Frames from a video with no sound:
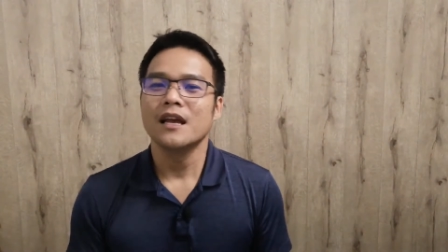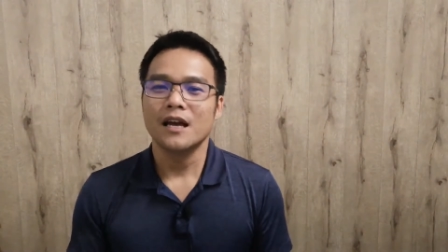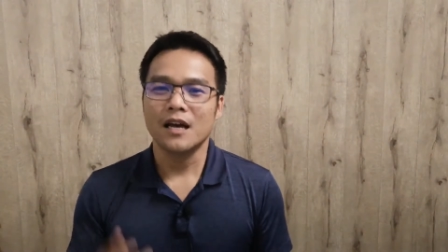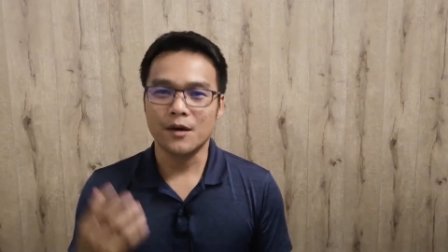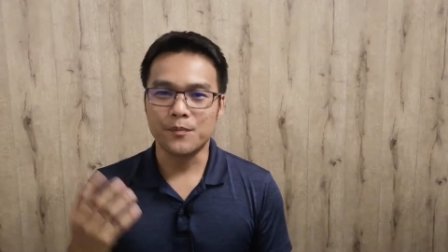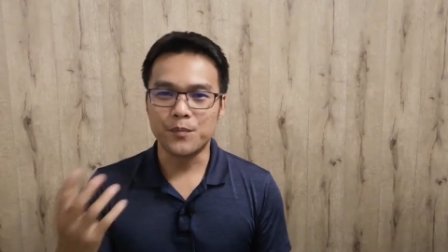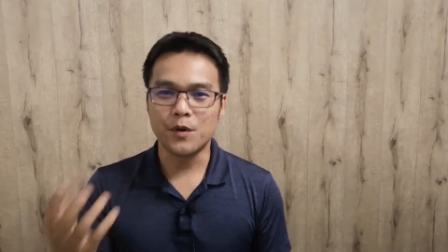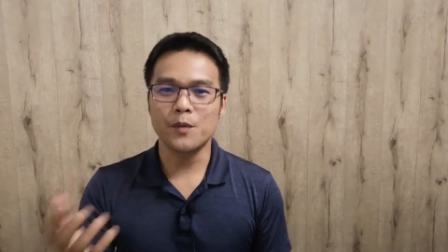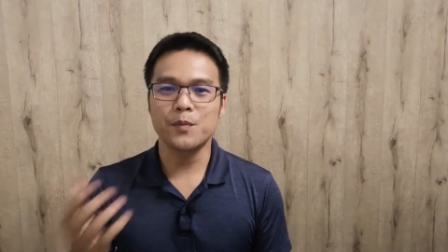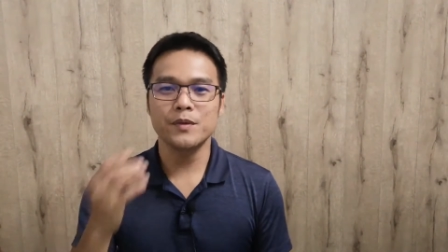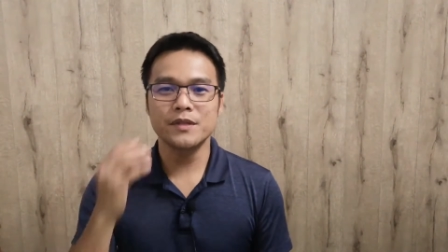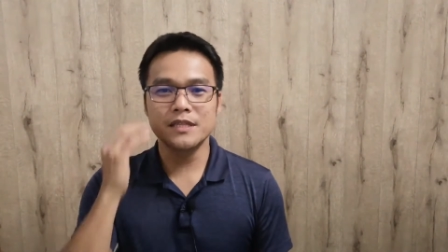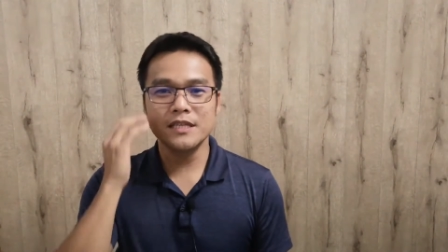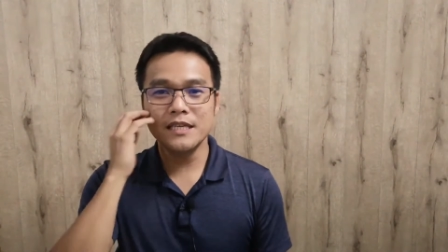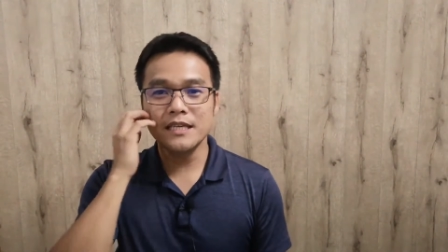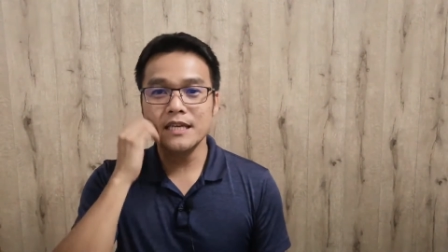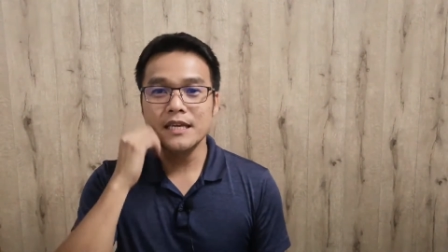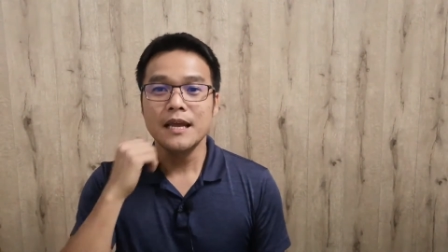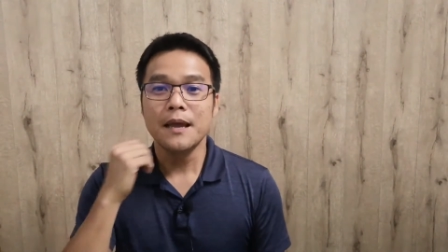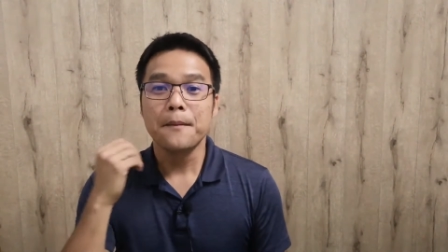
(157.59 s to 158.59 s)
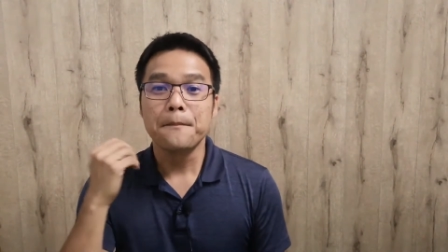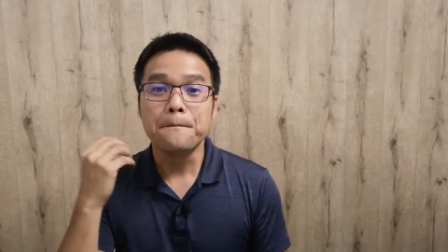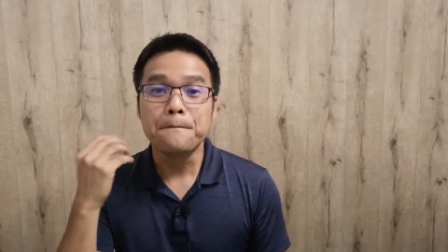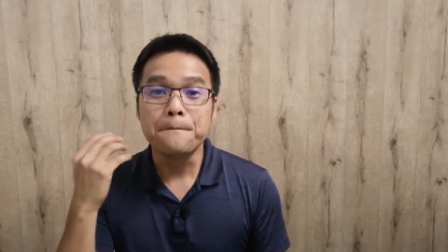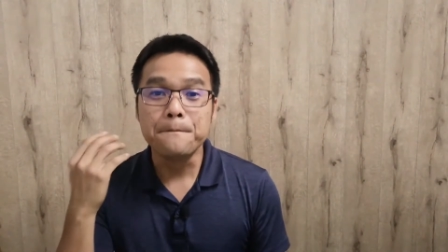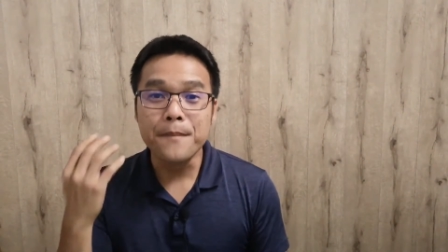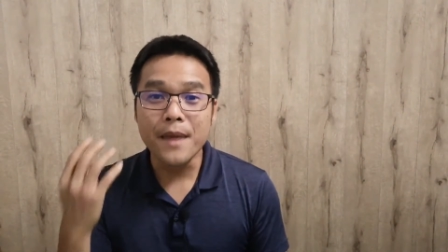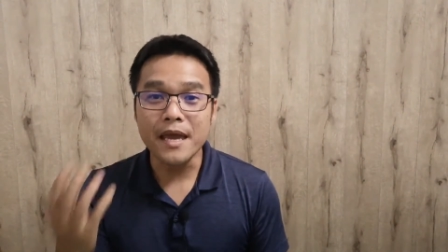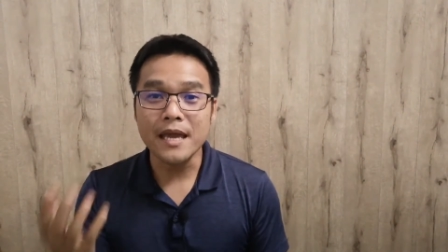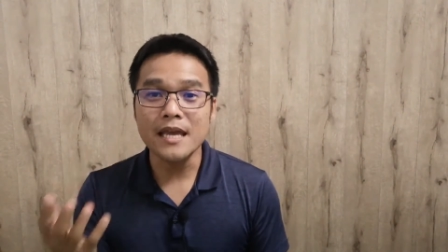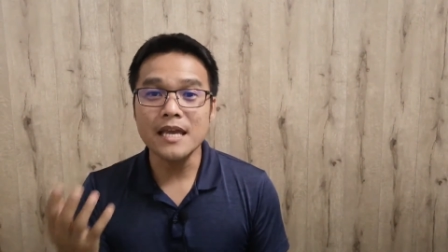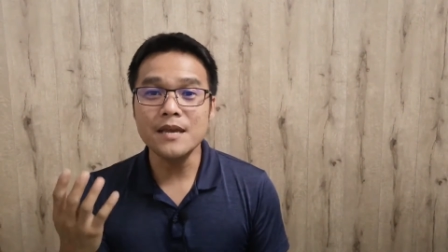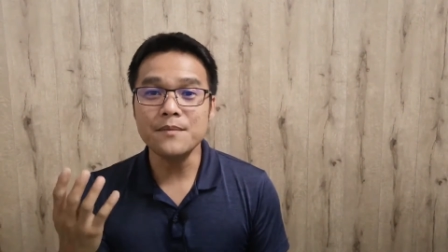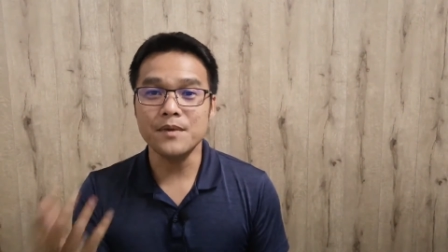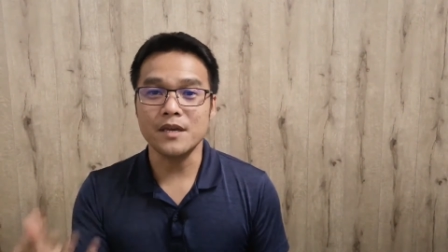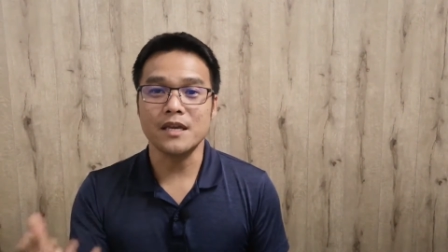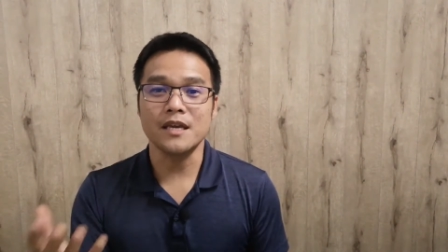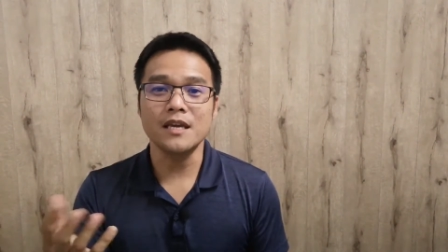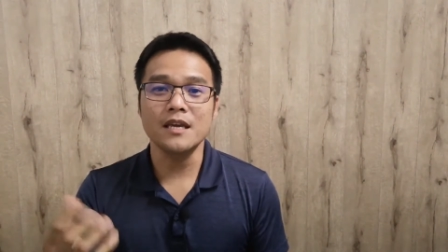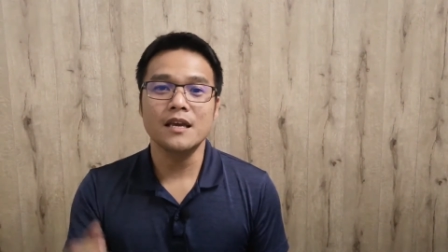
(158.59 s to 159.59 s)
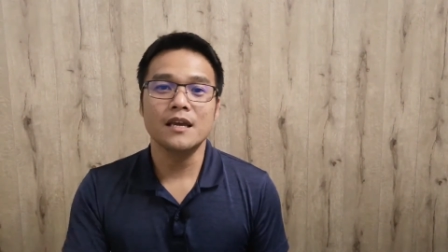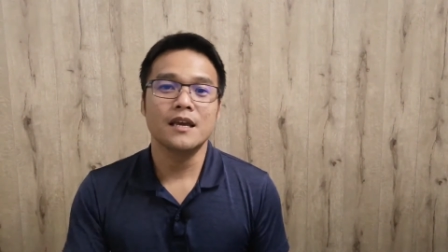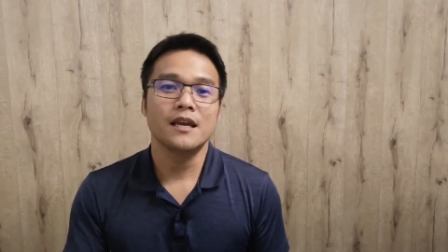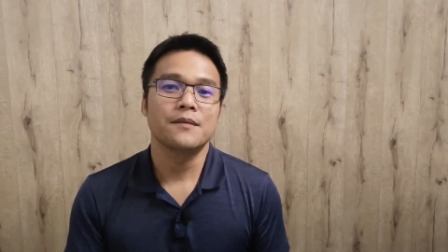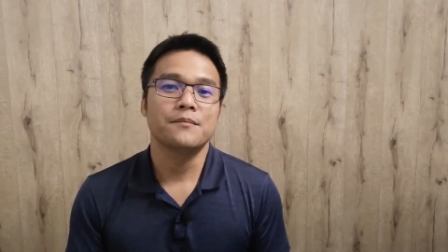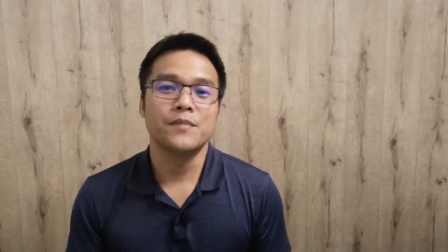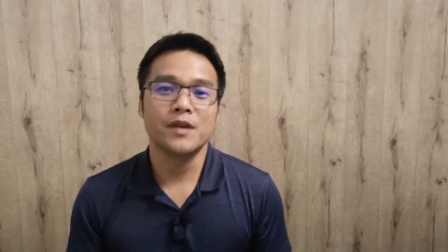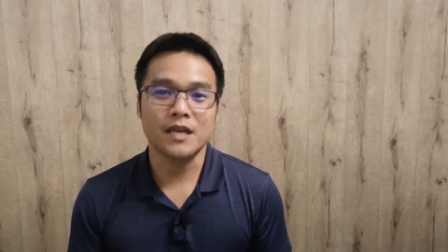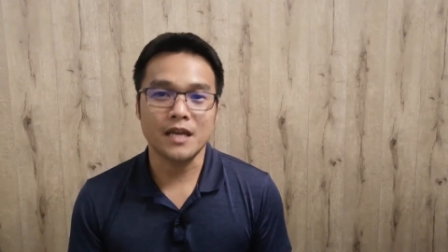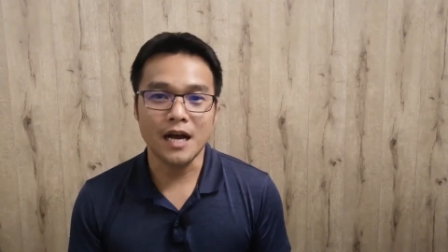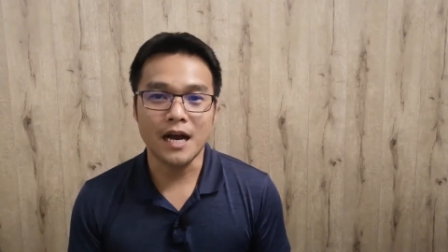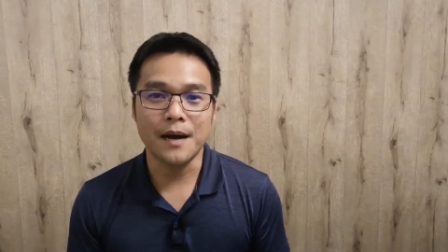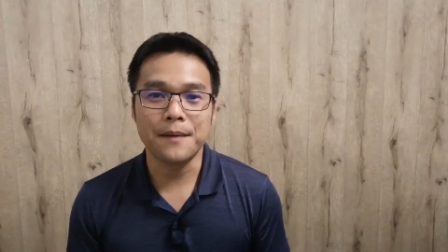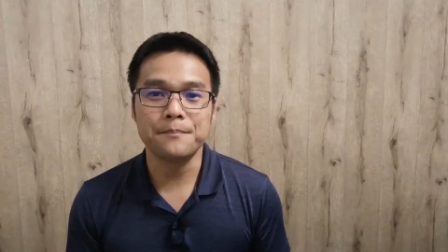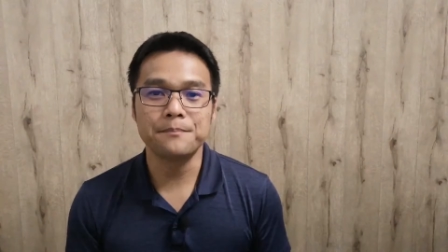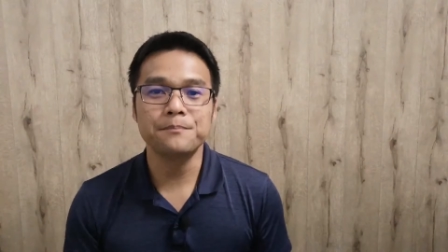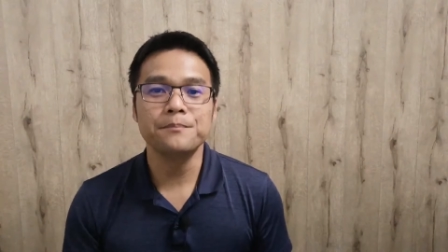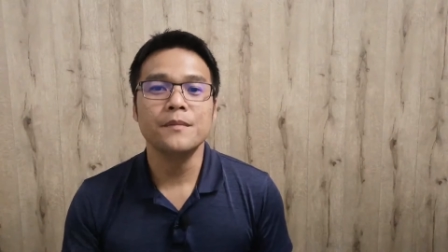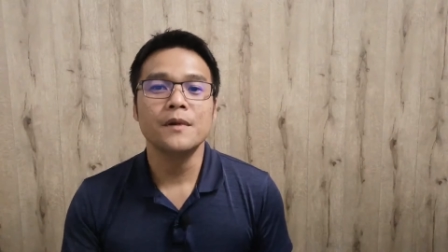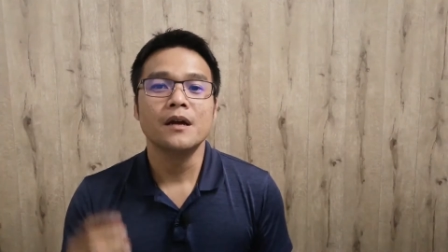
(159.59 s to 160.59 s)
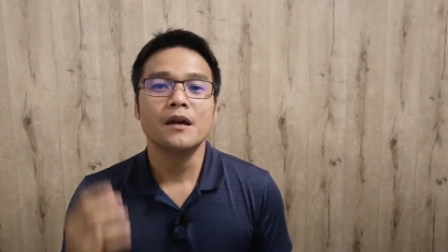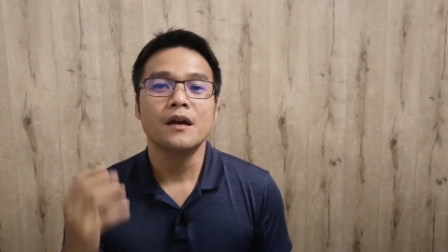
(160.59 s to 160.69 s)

a property may become